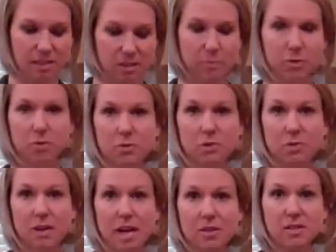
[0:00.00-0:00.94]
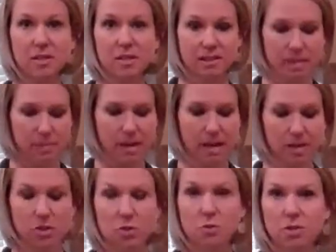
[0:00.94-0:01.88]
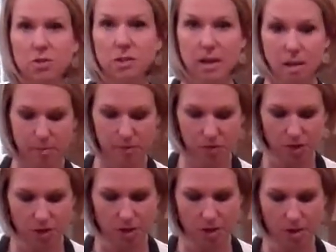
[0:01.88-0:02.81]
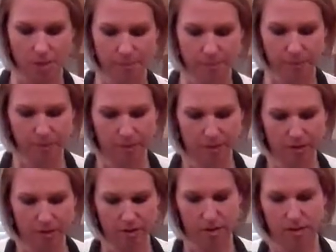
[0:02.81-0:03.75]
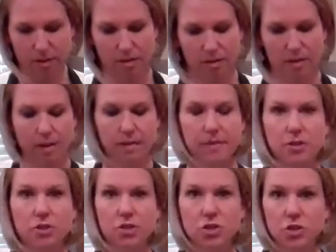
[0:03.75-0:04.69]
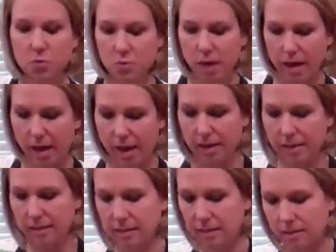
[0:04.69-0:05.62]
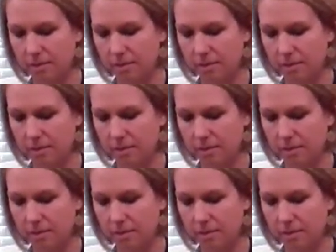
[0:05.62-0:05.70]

and smooth, so now to this I'm going to add 2/3 cup of sugar and then 2 eggs.